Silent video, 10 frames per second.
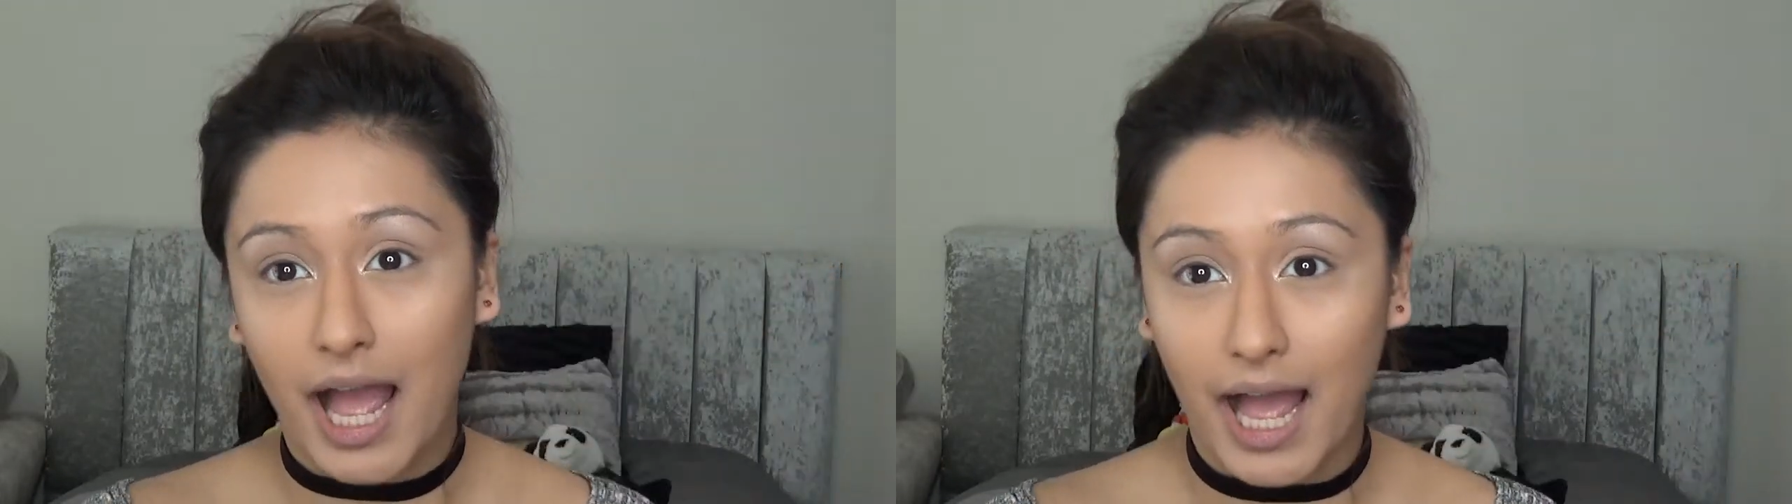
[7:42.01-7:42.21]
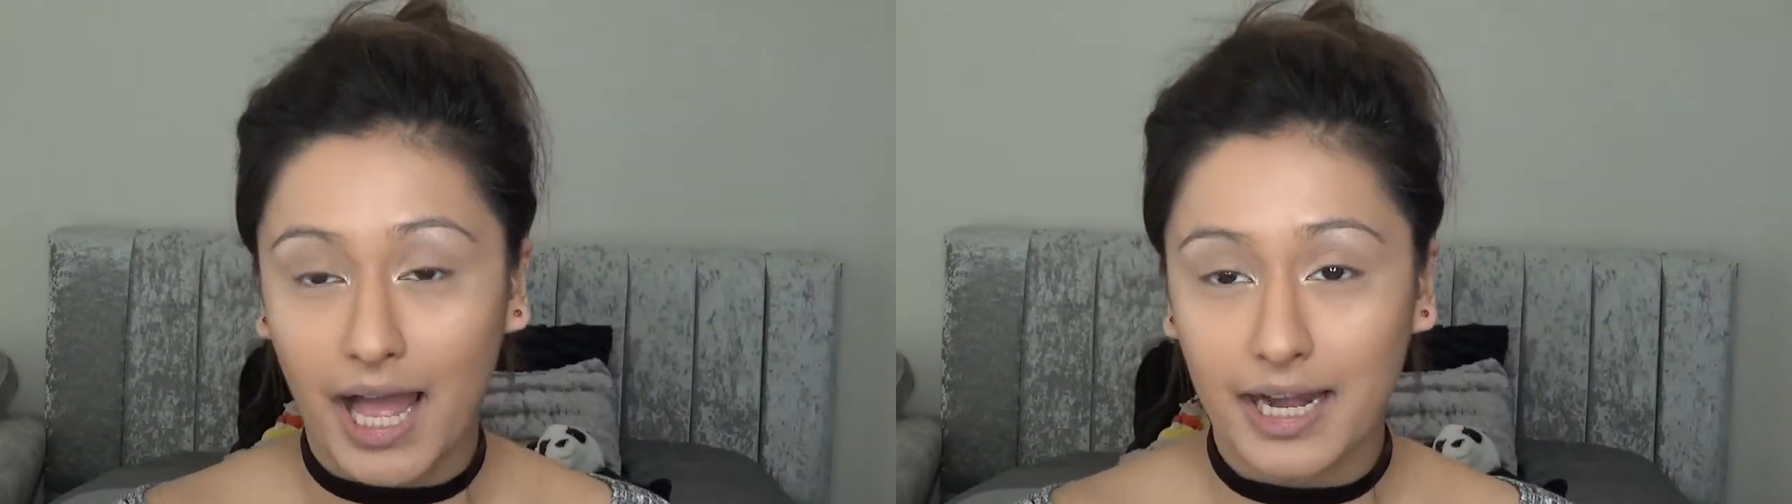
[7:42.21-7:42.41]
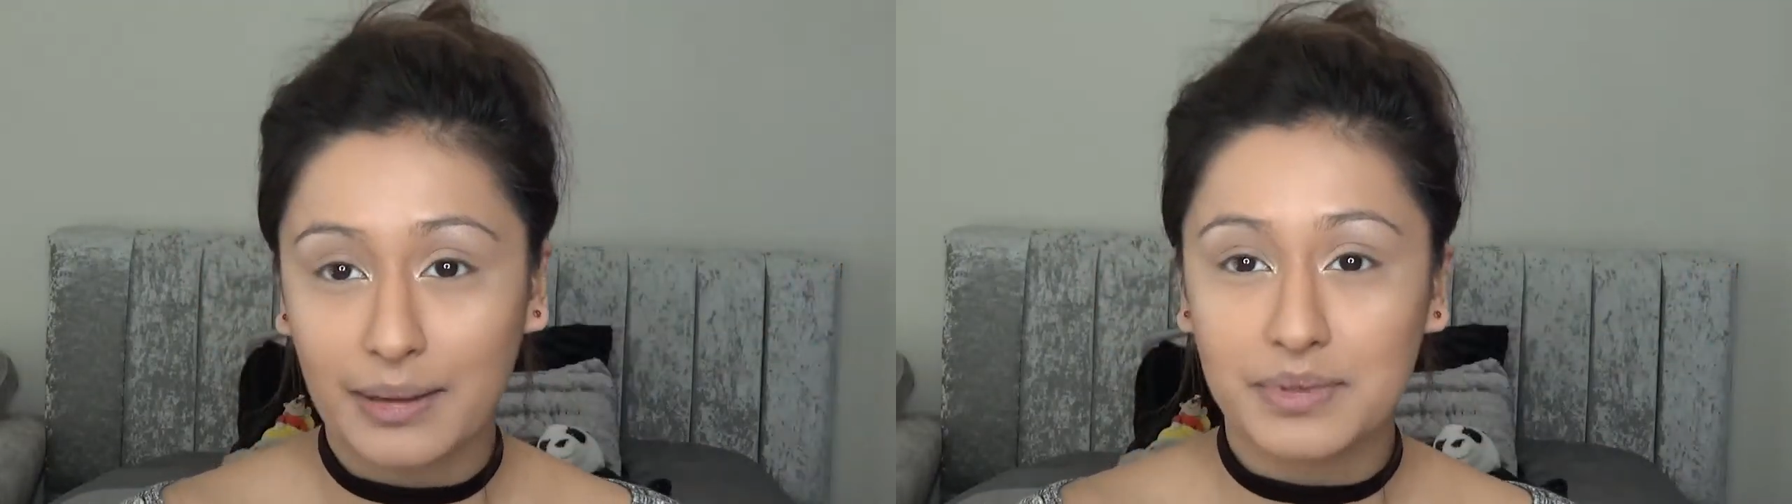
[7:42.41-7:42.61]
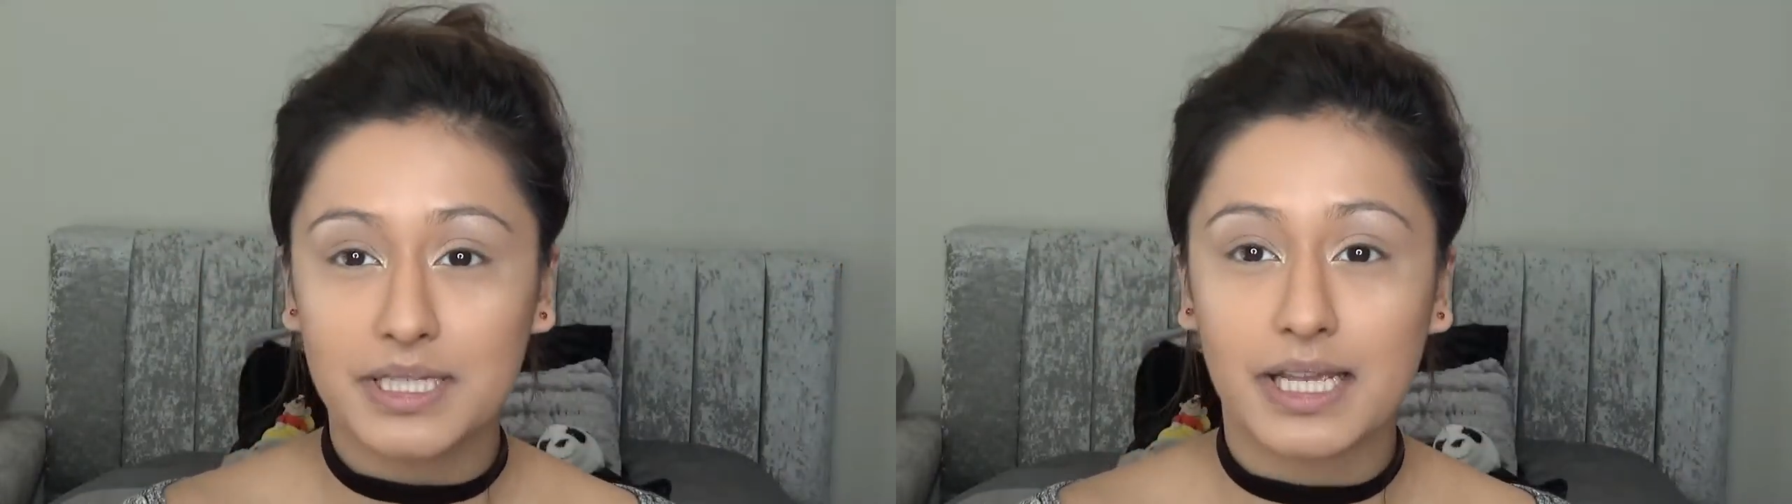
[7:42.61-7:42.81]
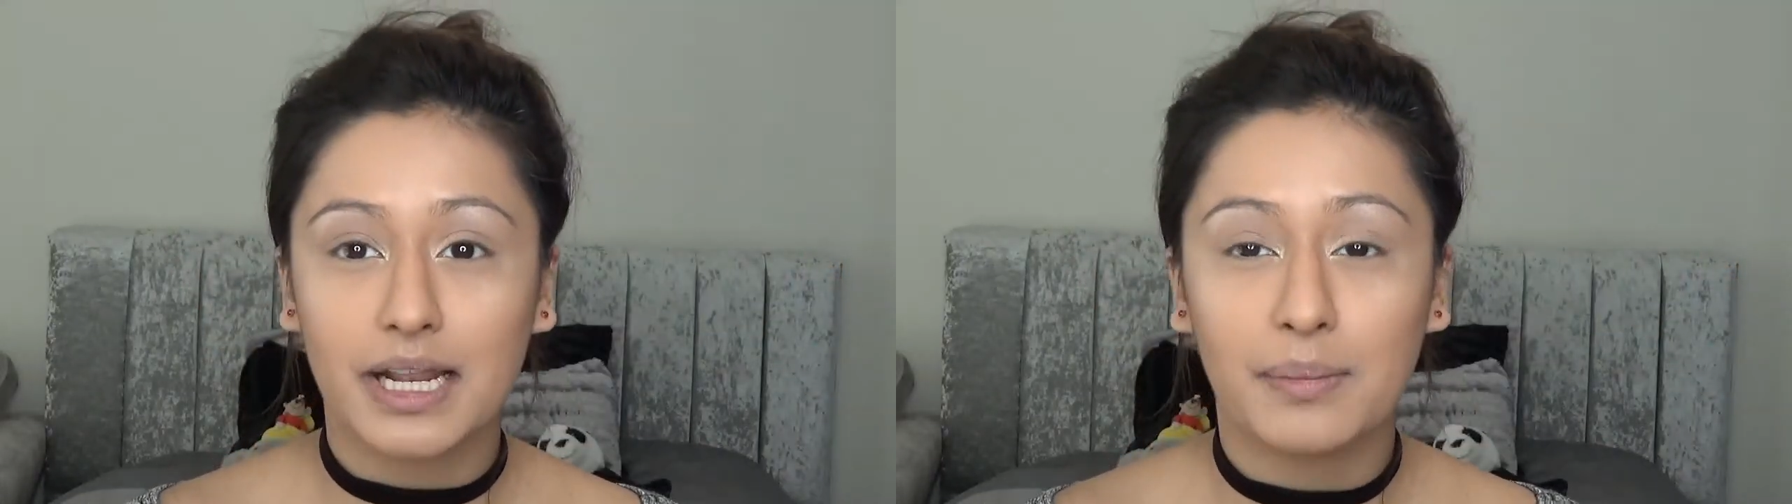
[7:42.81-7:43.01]
And I'm
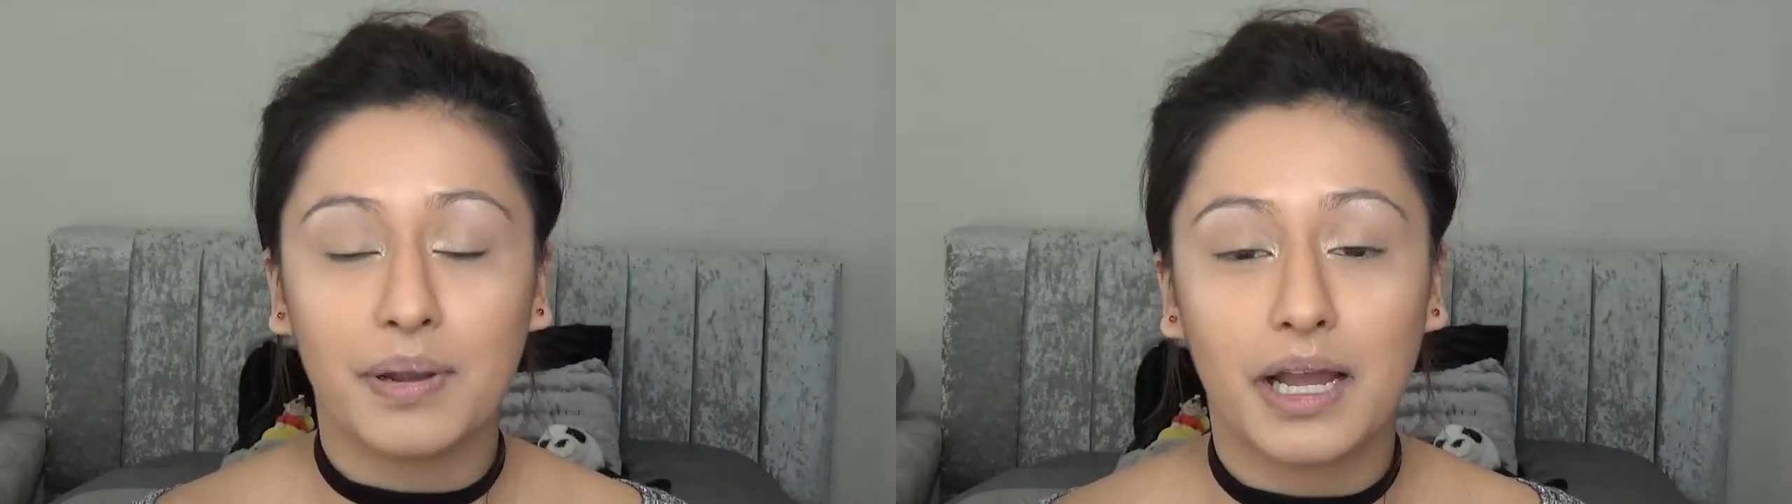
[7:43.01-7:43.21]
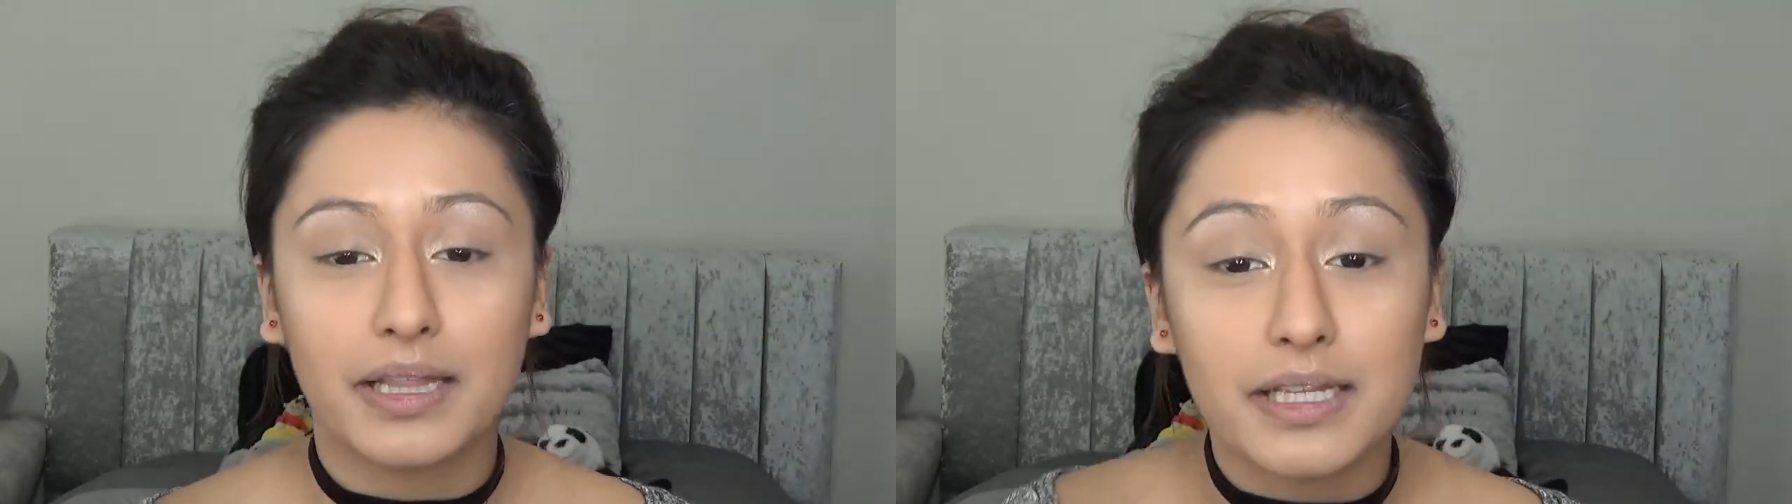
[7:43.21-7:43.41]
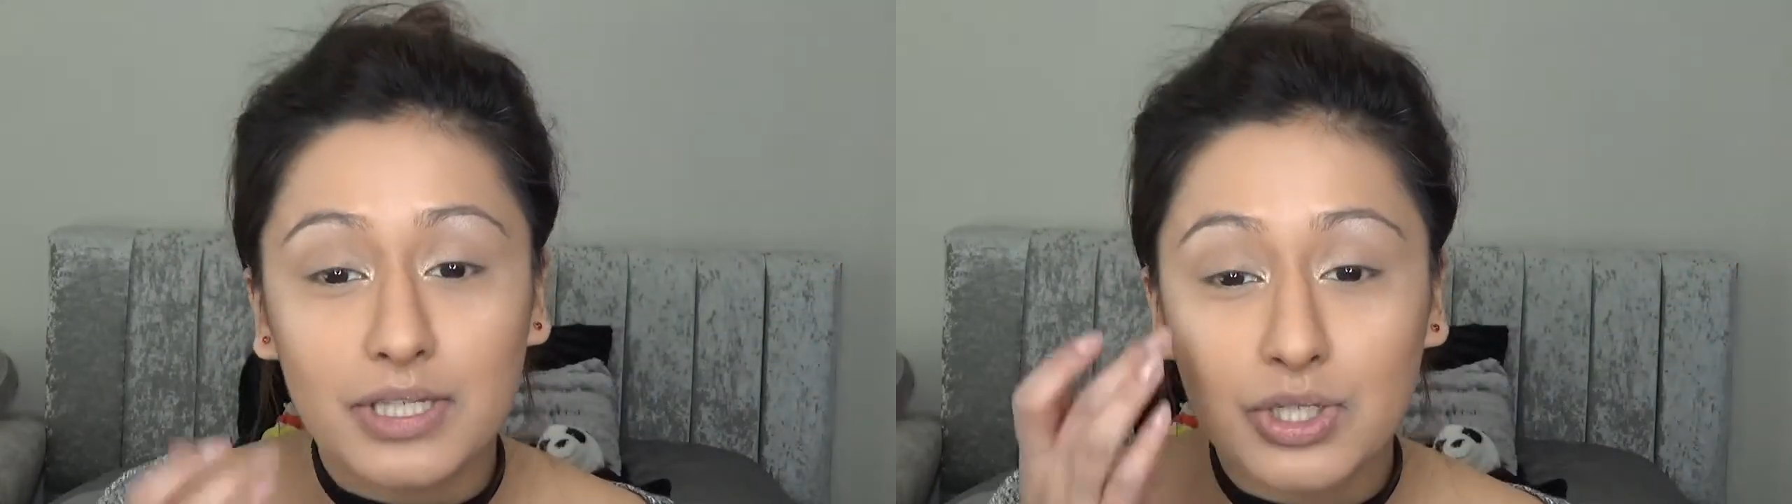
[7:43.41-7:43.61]
just going to apply this